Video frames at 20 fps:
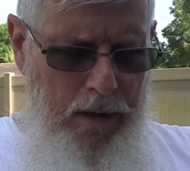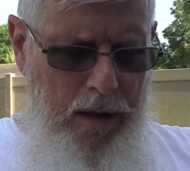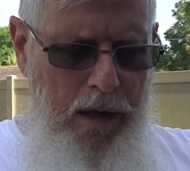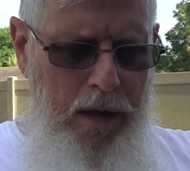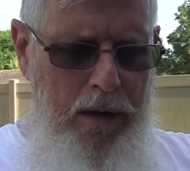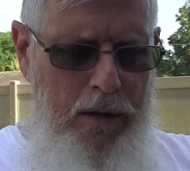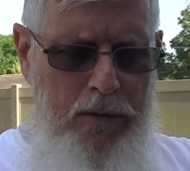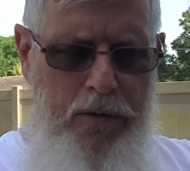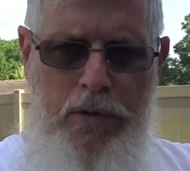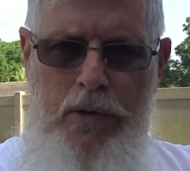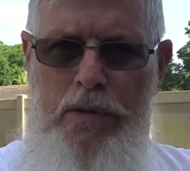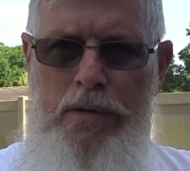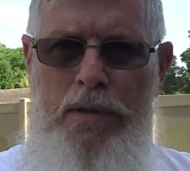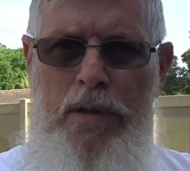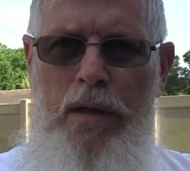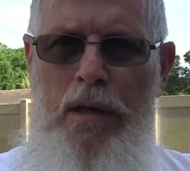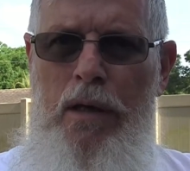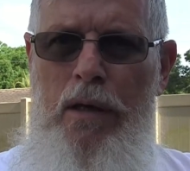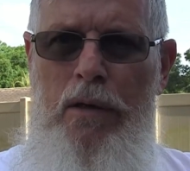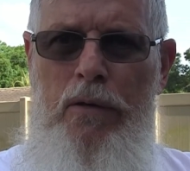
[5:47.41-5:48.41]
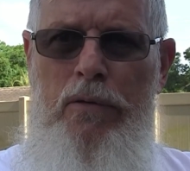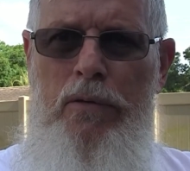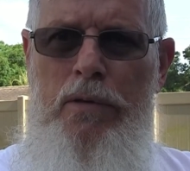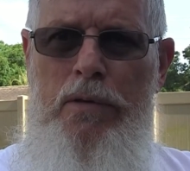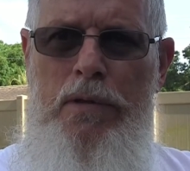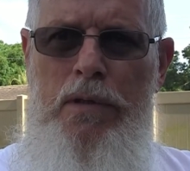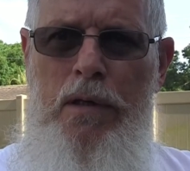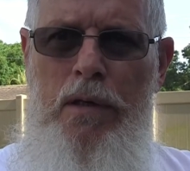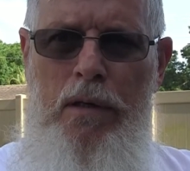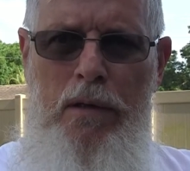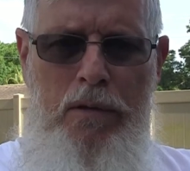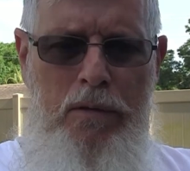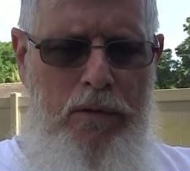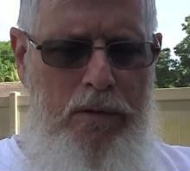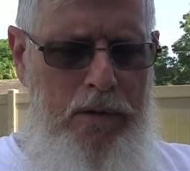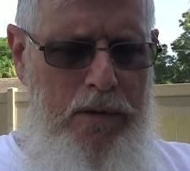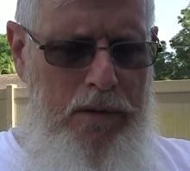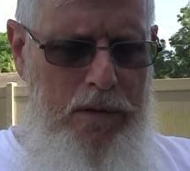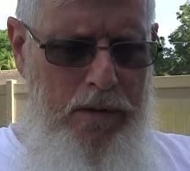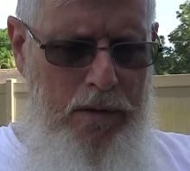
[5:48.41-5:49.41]
Hundreds and hundreds and
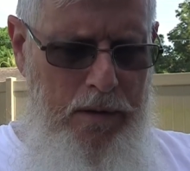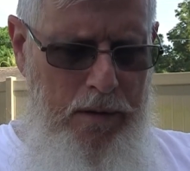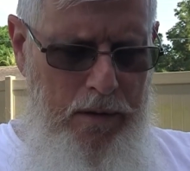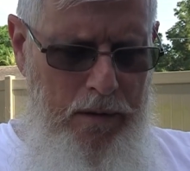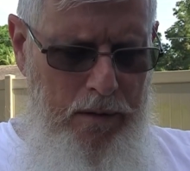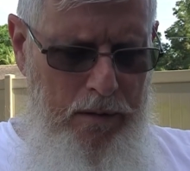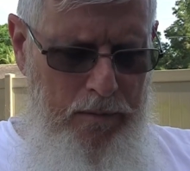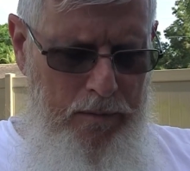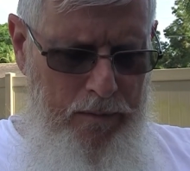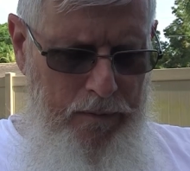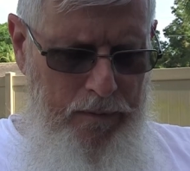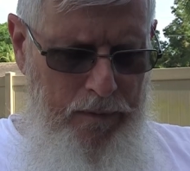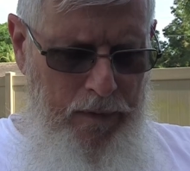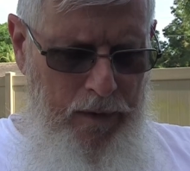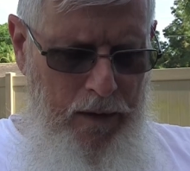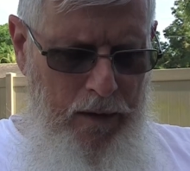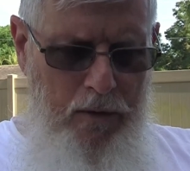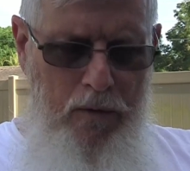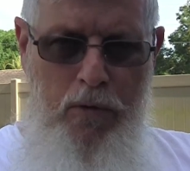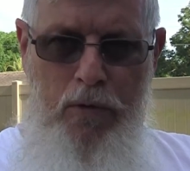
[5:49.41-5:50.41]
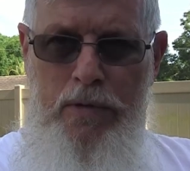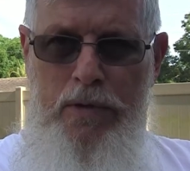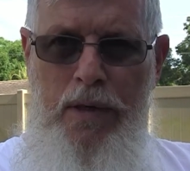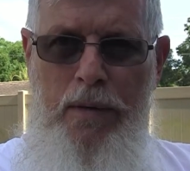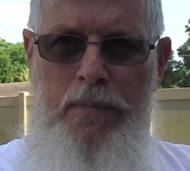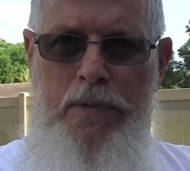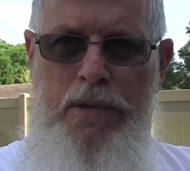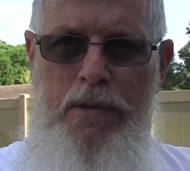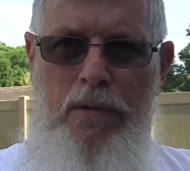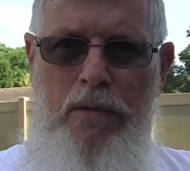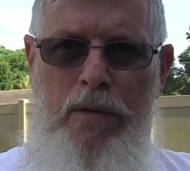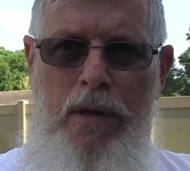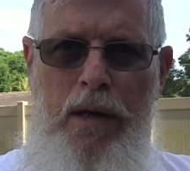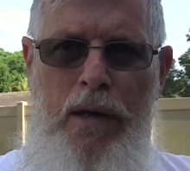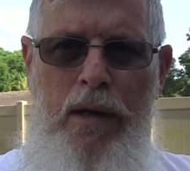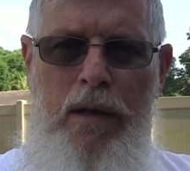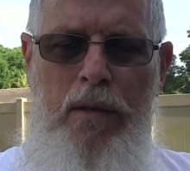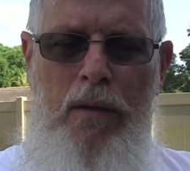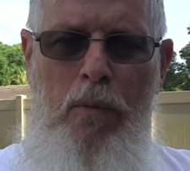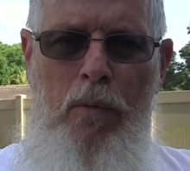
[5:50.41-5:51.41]
hundreds. Of course, I'm still
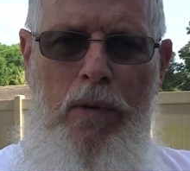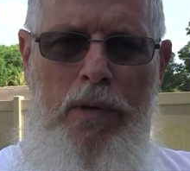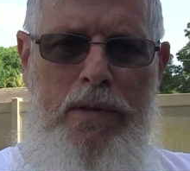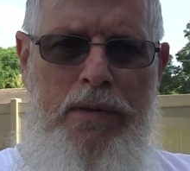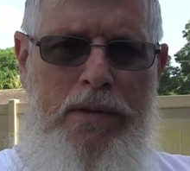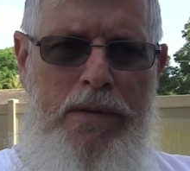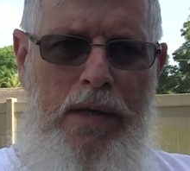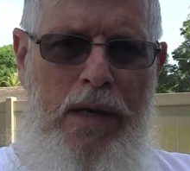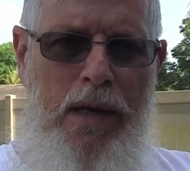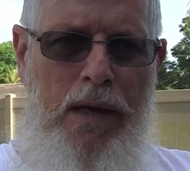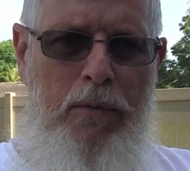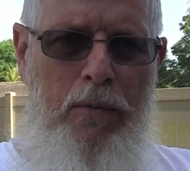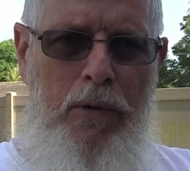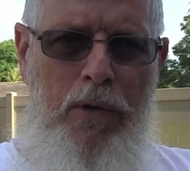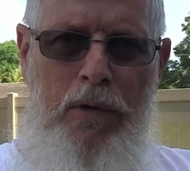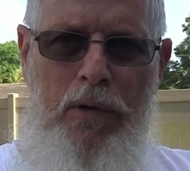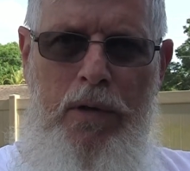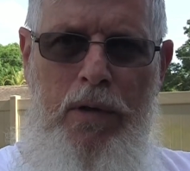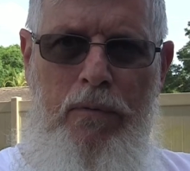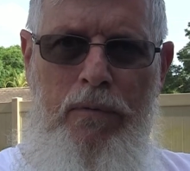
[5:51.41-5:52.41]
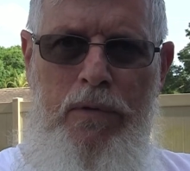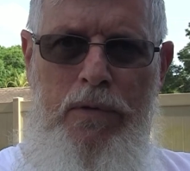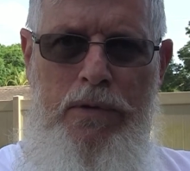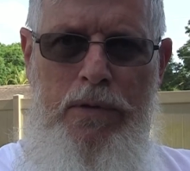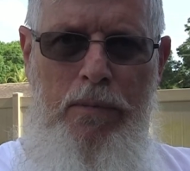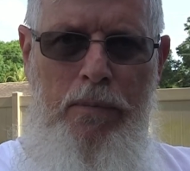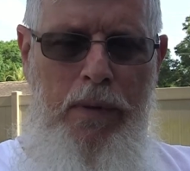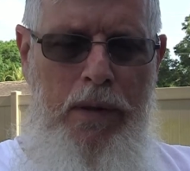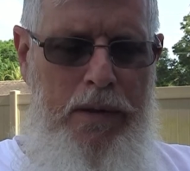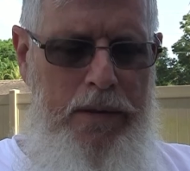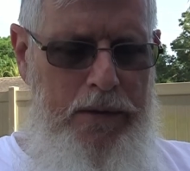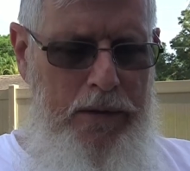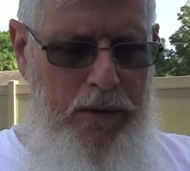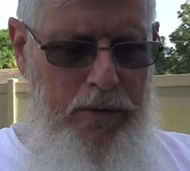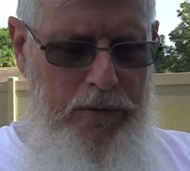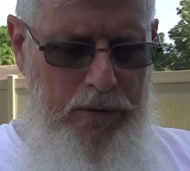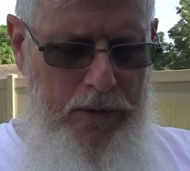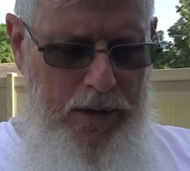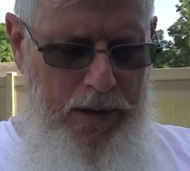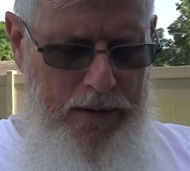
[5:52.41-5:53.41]
getting the ones saying we're looking for somebody's
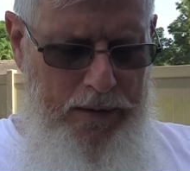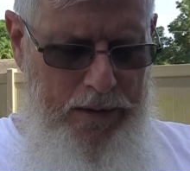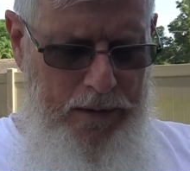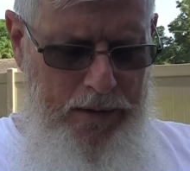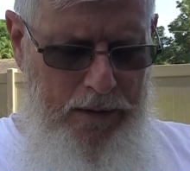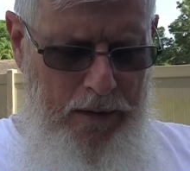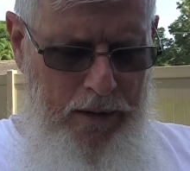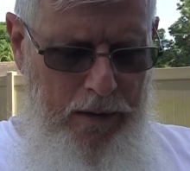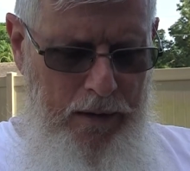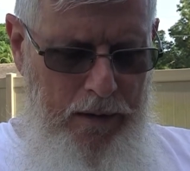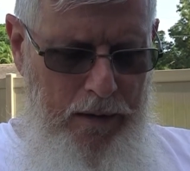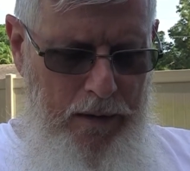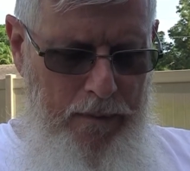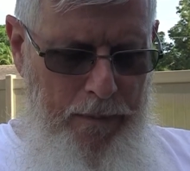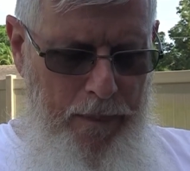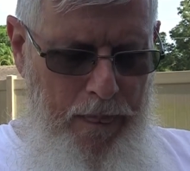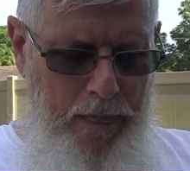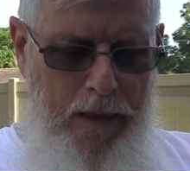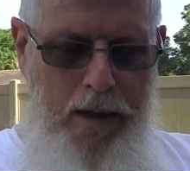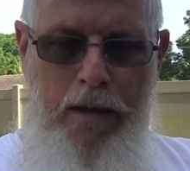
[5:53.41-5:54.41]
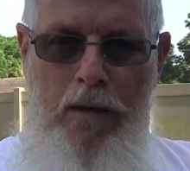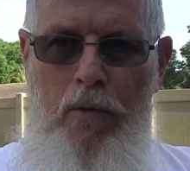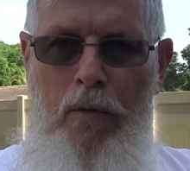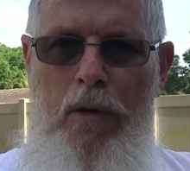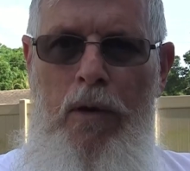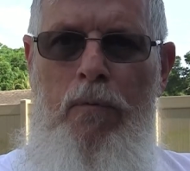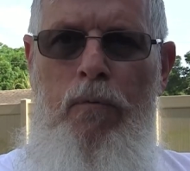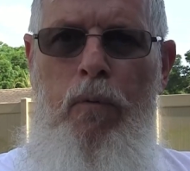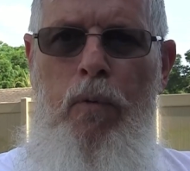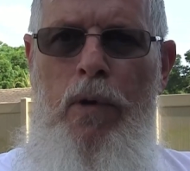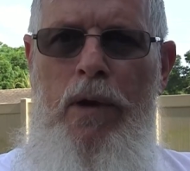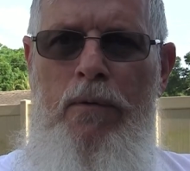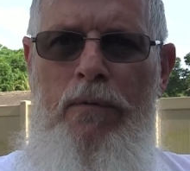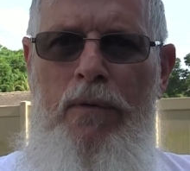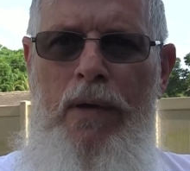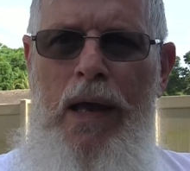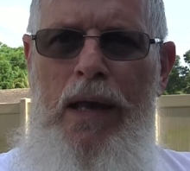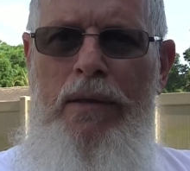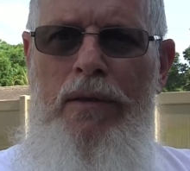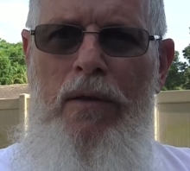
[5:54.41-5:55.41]
address. If we've
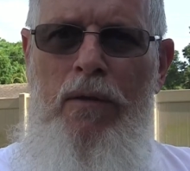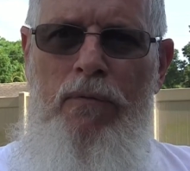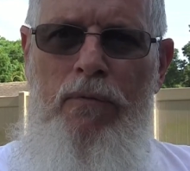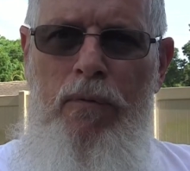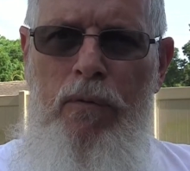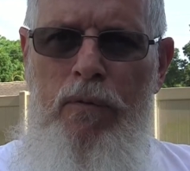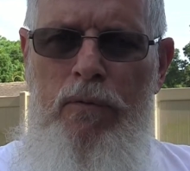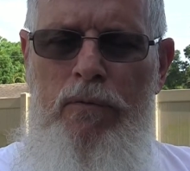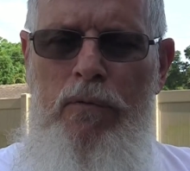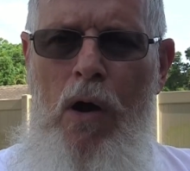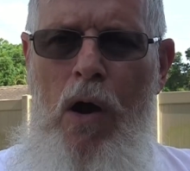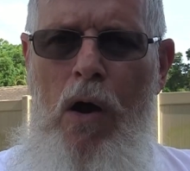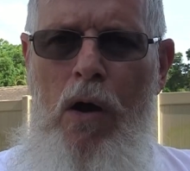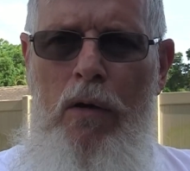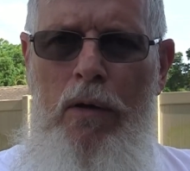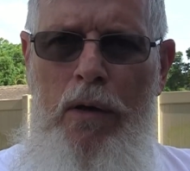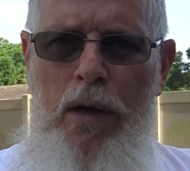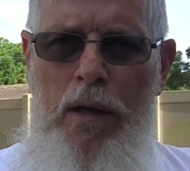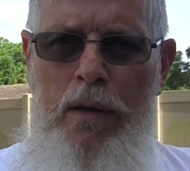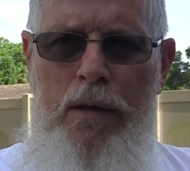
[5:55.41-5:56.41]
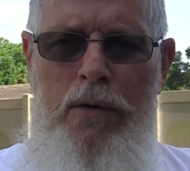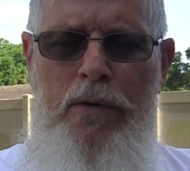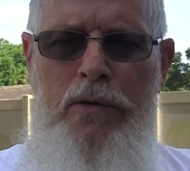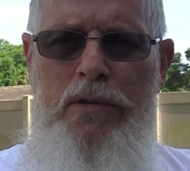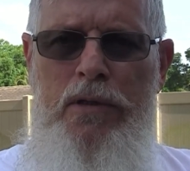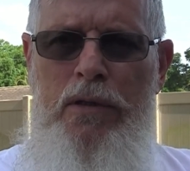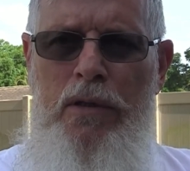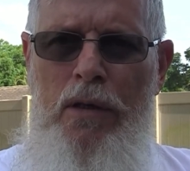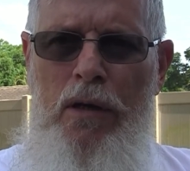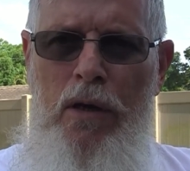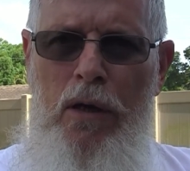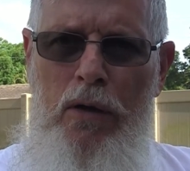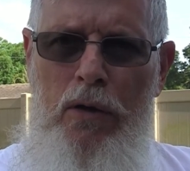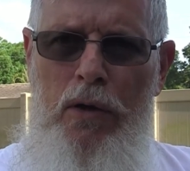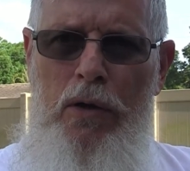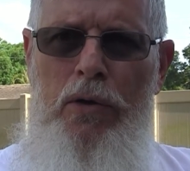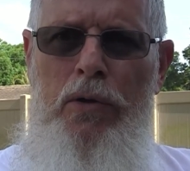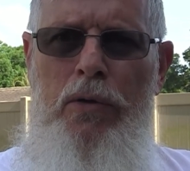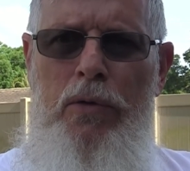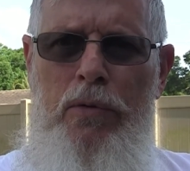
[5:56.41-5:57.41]
got the wrong, here's the
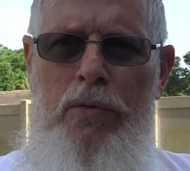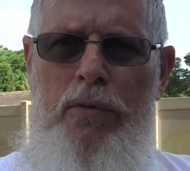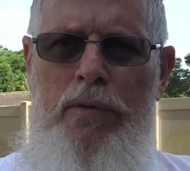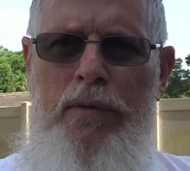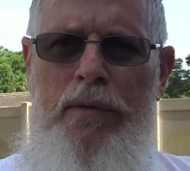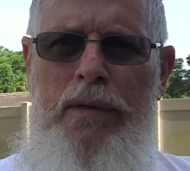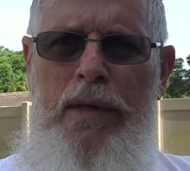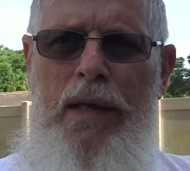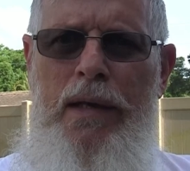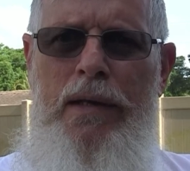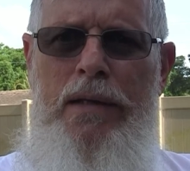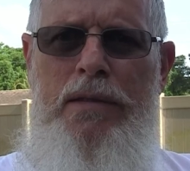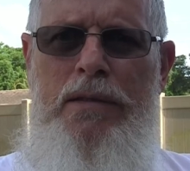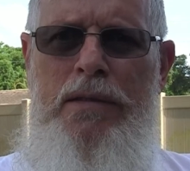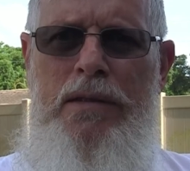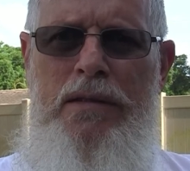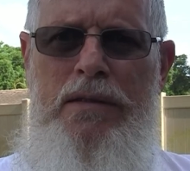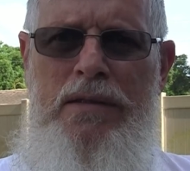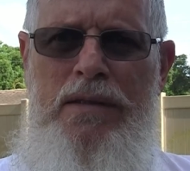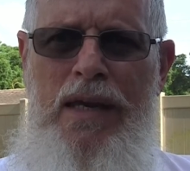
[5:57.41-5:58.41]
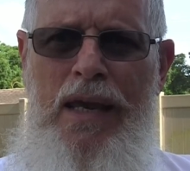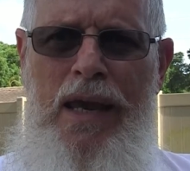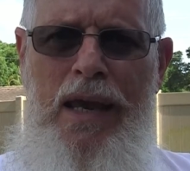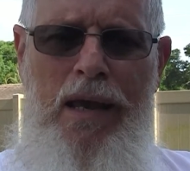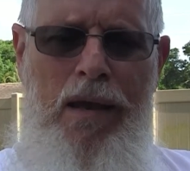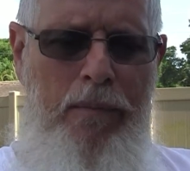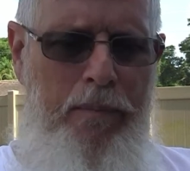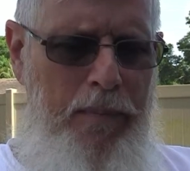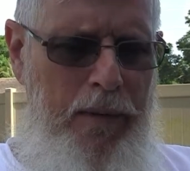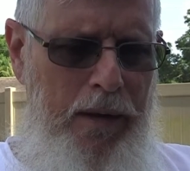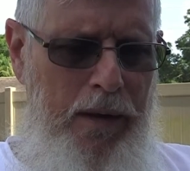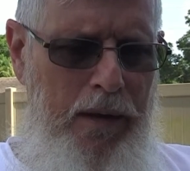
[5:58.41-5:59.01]
clue that it's a scam.